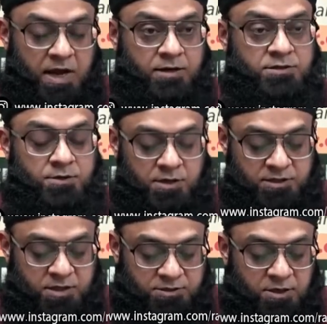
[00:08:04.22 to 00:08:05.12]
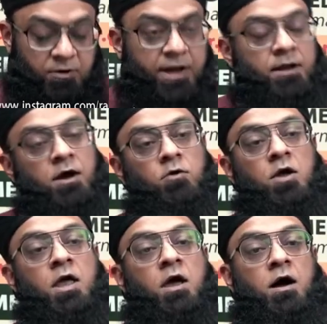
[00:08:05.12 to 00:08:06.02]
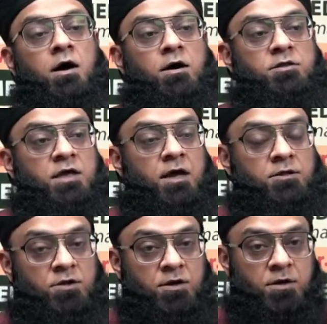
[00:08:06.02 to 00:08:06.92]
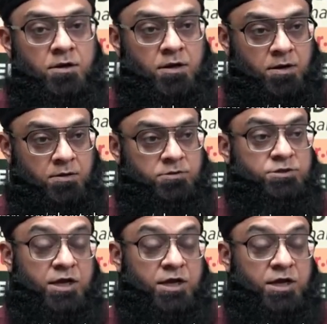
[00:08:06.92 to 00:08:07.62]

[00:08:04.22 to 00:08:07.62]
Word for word: that is under discussion right now. Uh, the other uh,